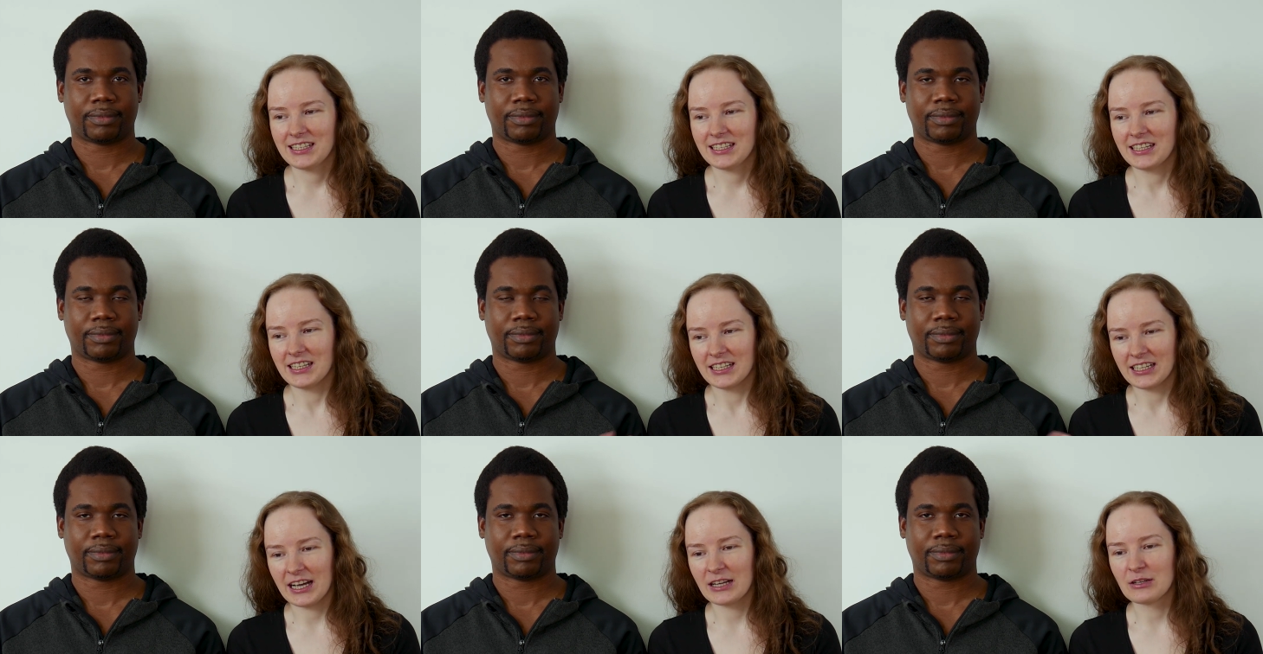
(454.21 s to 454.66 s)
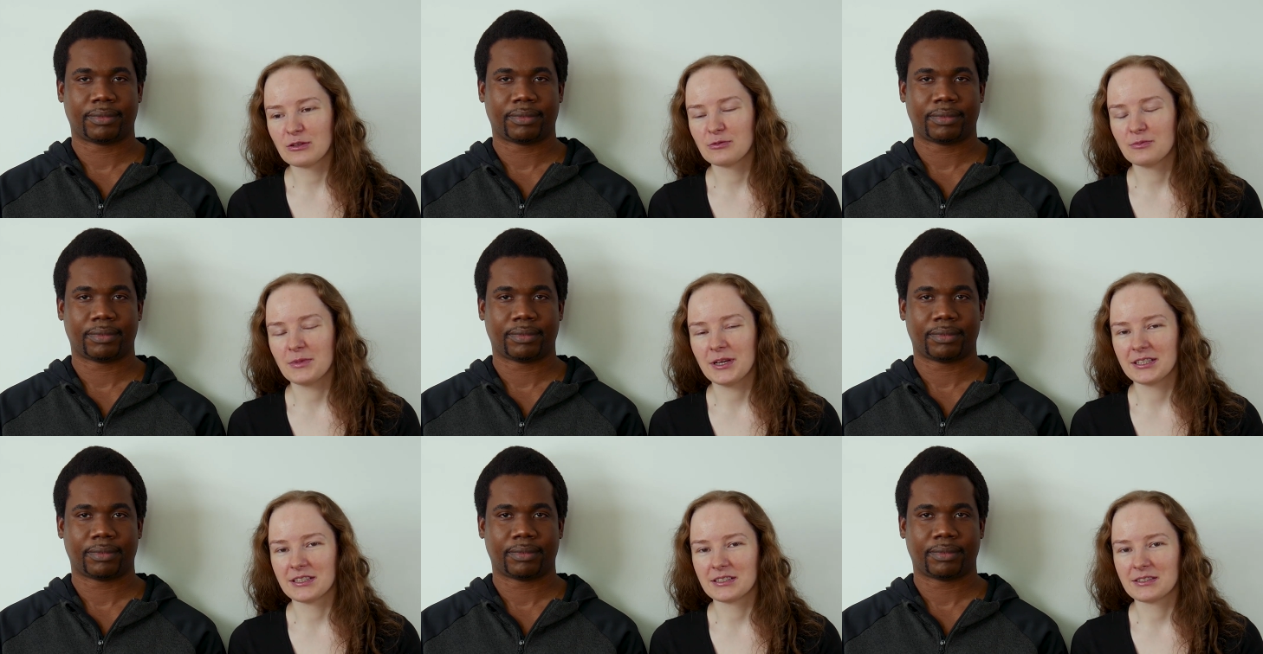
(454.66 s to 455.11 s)
Speaker 1: it kind of
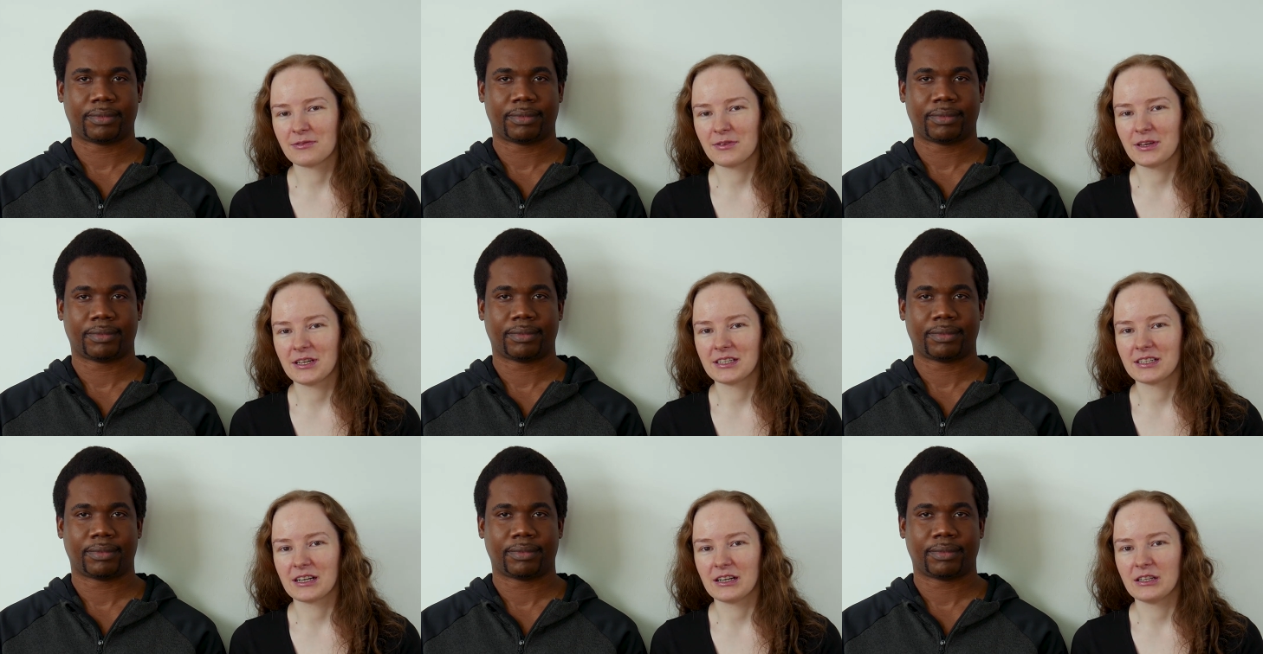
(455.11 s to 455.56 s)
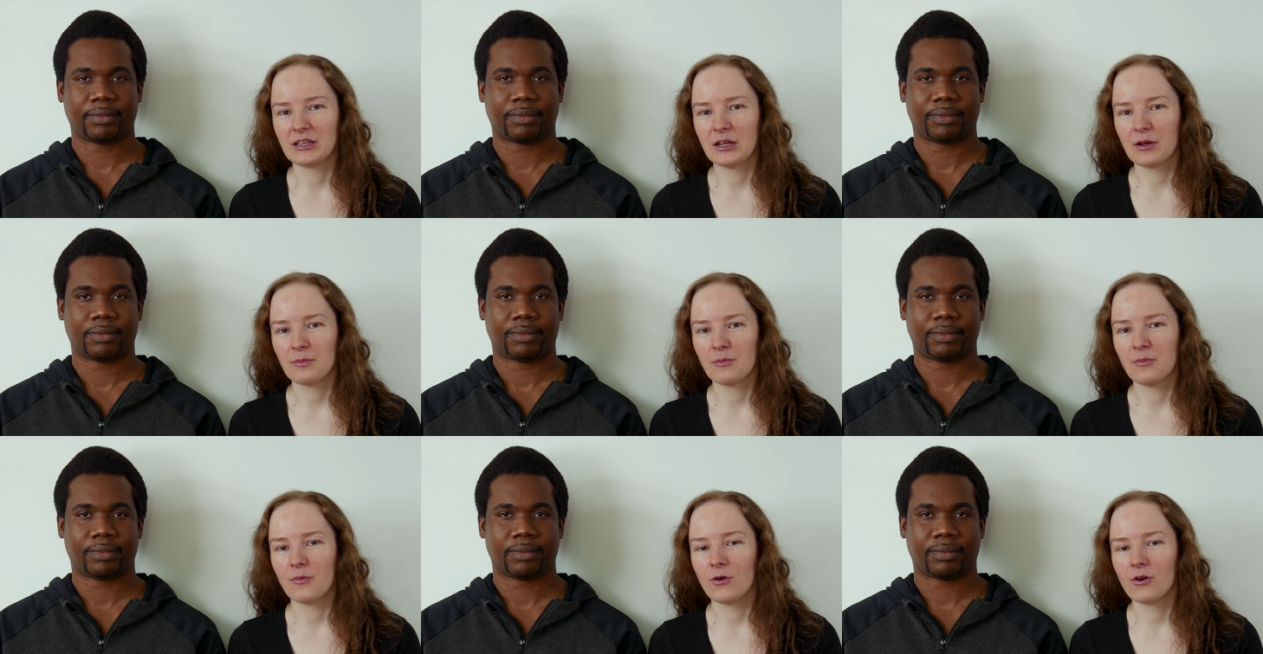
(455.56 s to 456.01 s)
made us think a
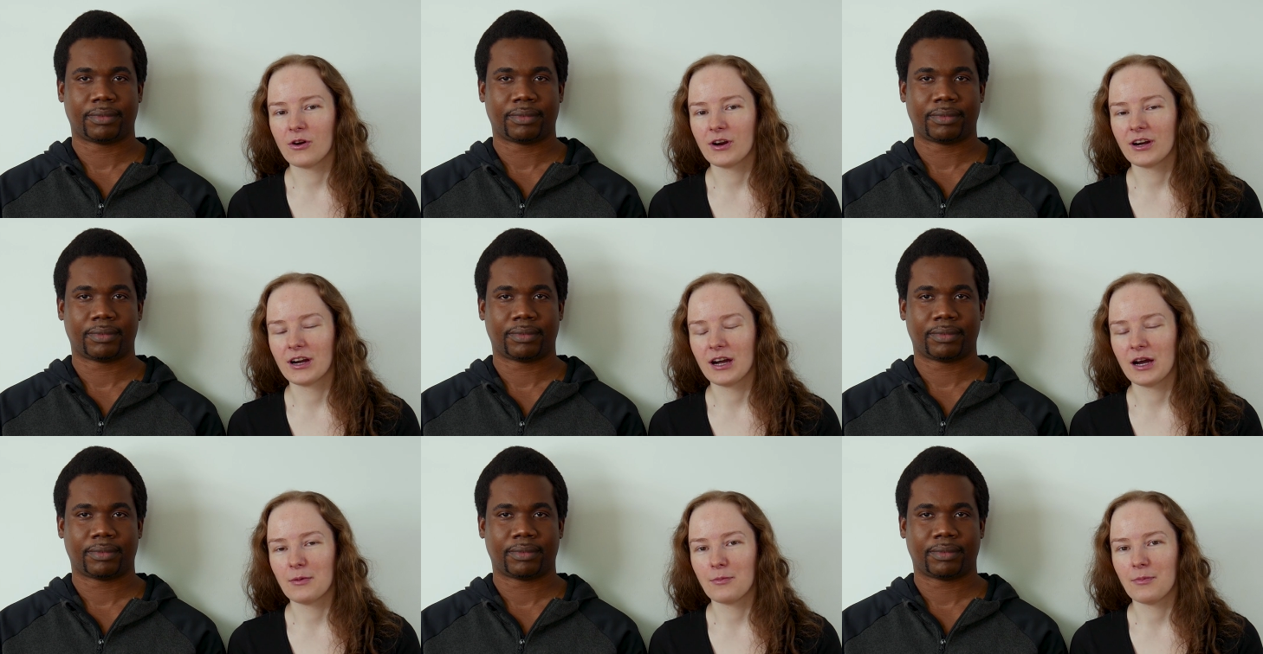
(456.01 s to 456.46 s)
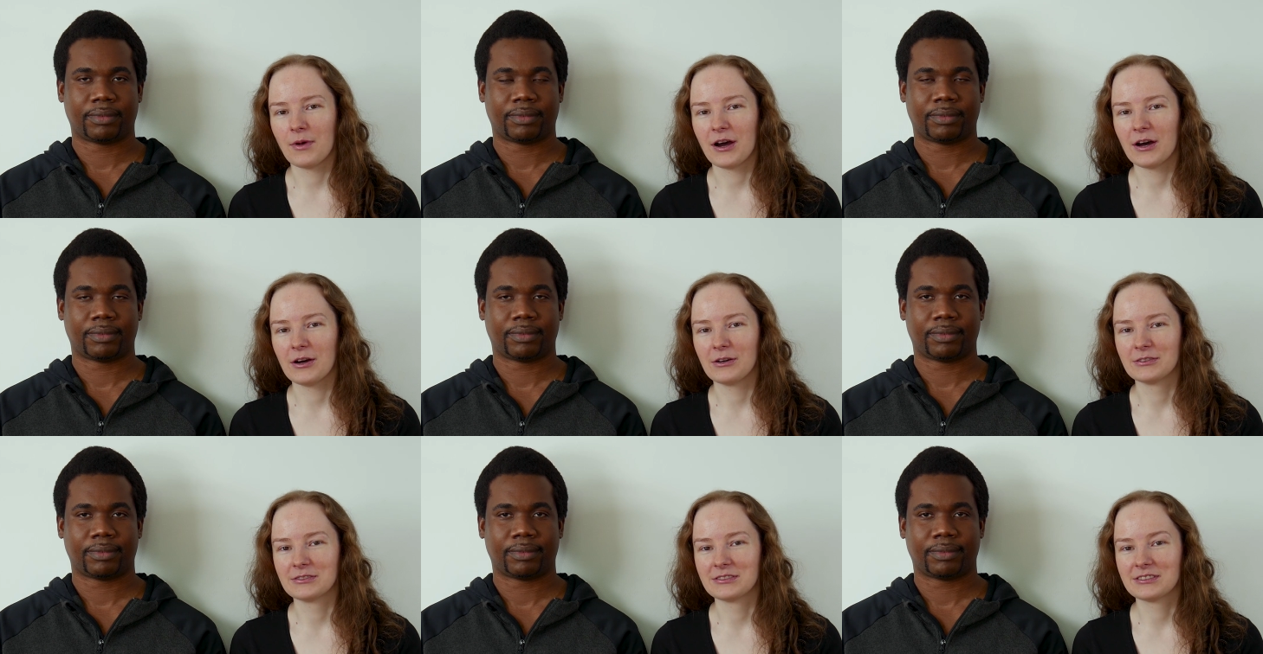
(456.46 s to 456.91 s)
lot more
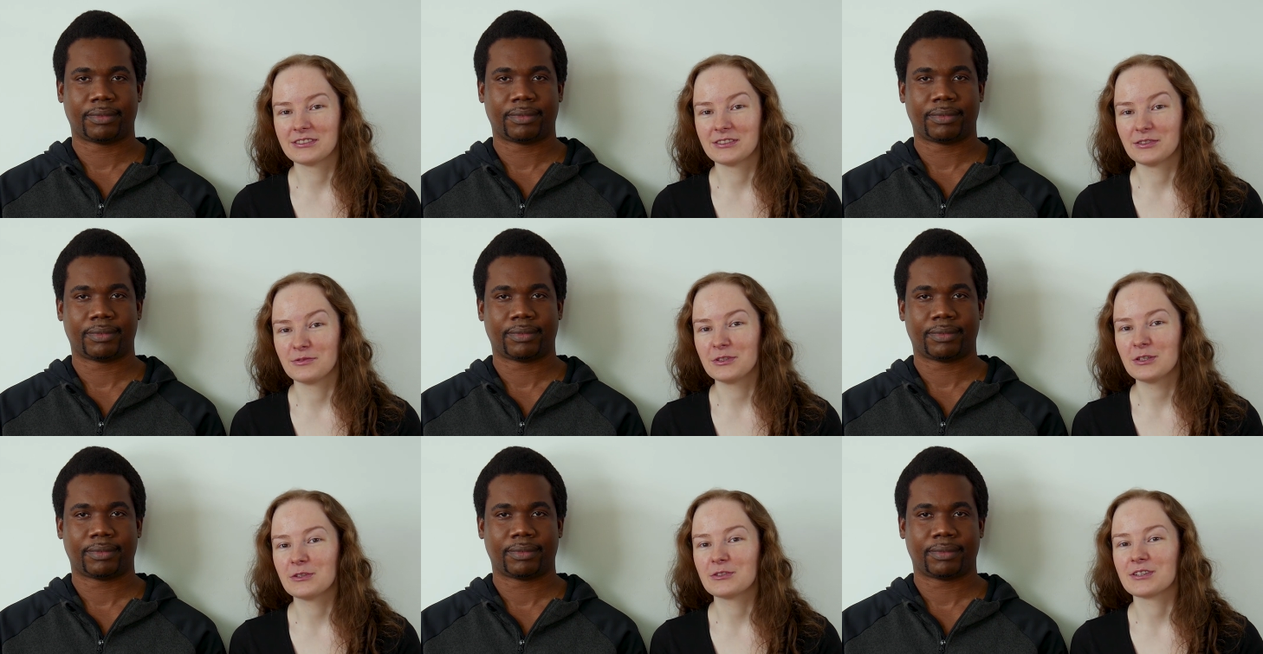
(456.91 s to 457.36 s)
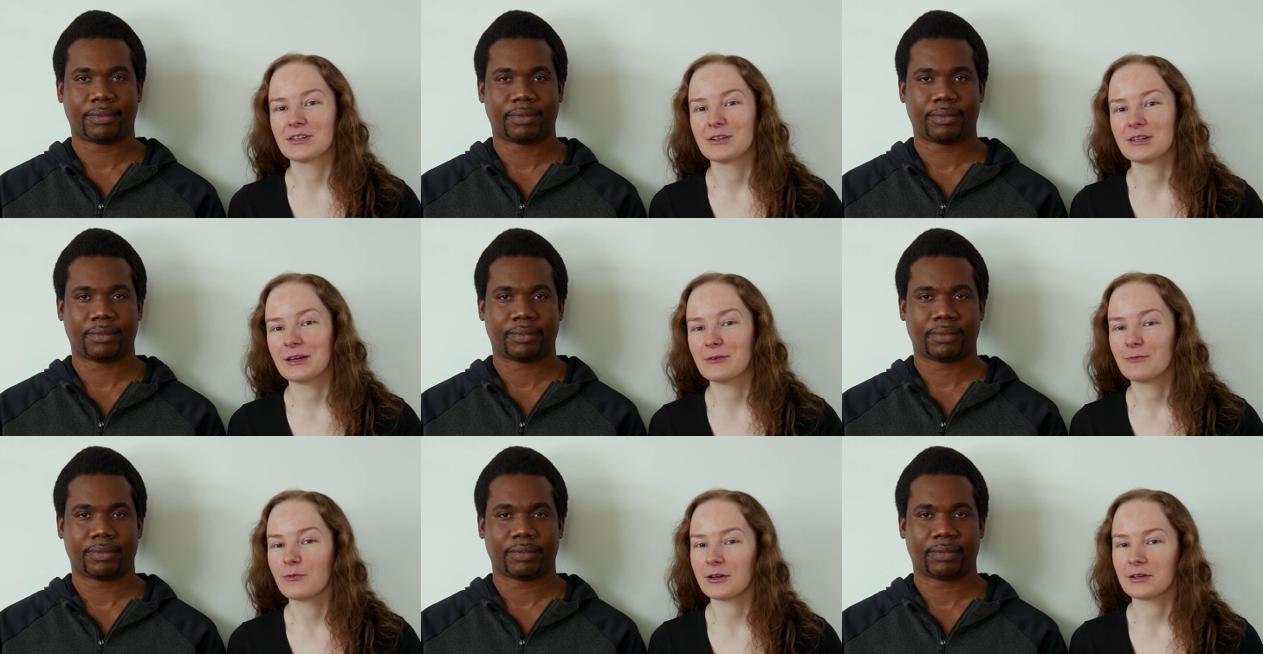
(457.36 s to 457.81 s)
about the future,
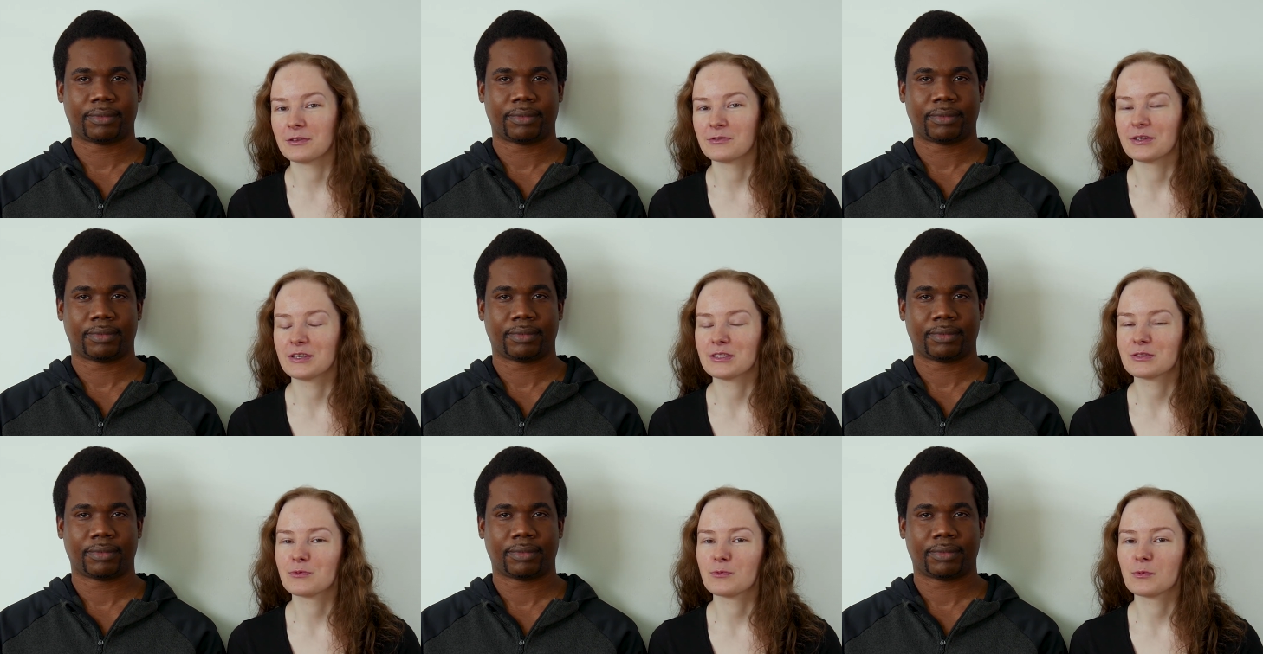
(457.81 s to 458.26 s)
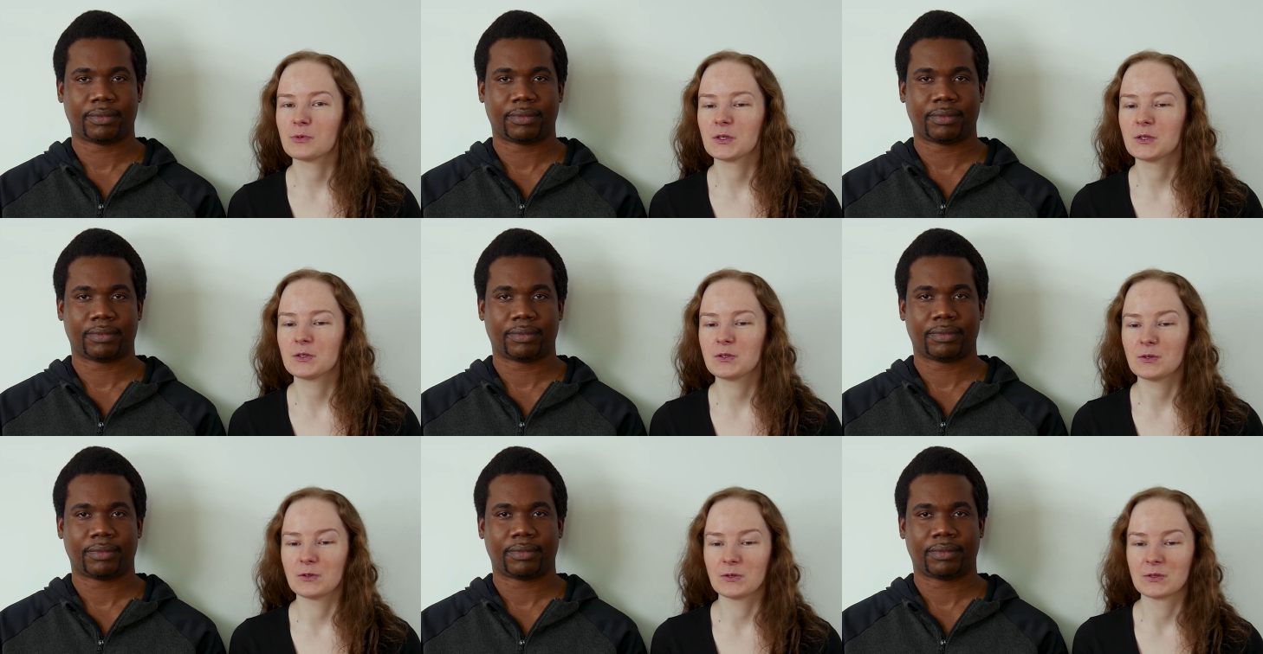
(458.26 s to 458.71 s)
like what are things we
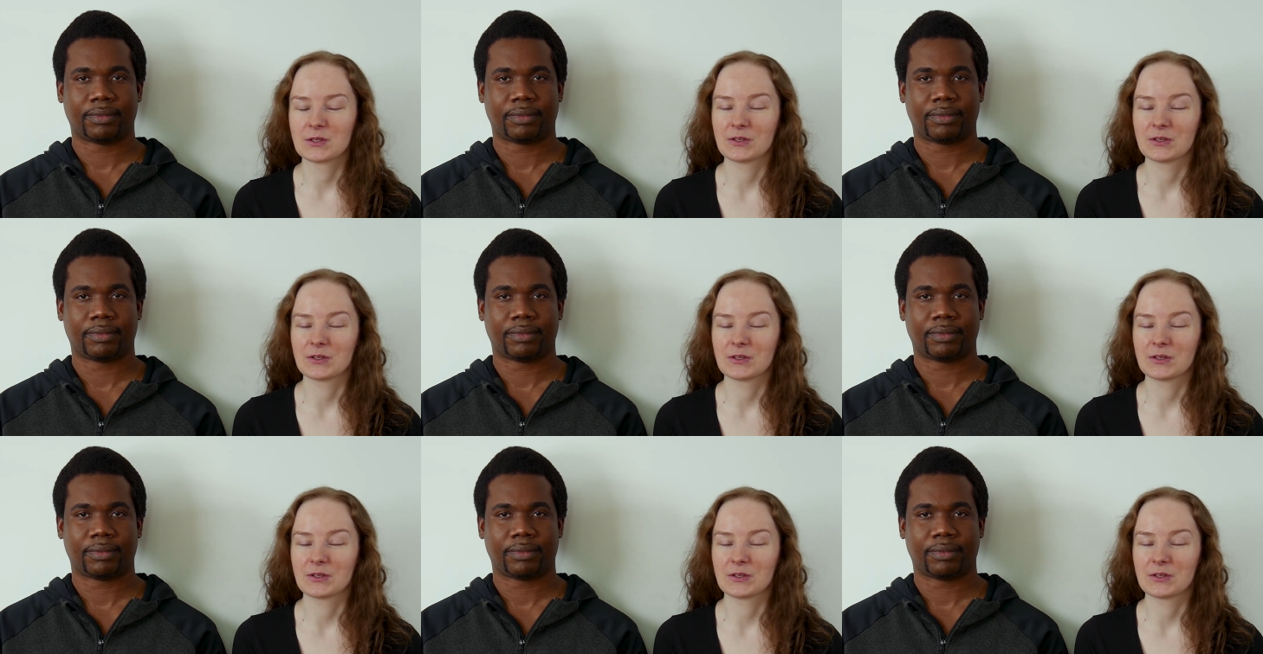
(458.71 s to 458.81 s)
want to do.